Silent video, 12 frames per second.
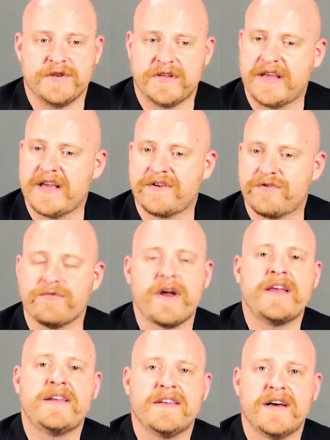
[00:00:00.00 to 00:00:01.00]
you can get
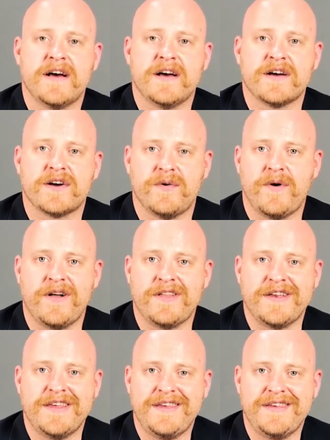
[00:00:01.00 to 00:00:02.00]
great
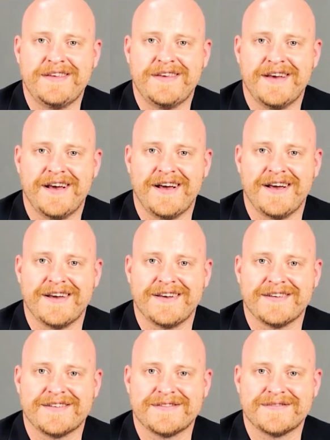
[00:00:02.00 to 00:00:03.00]
quality
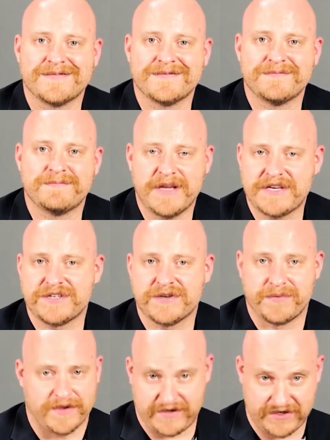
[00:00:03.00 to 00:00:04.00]
picture
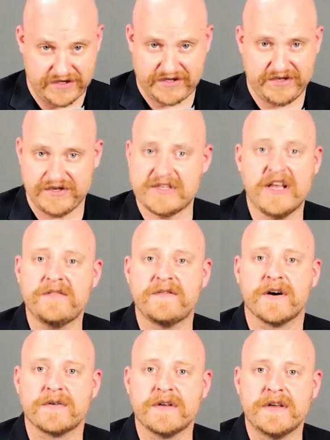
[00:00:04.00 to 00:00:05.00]
with just your cell phone.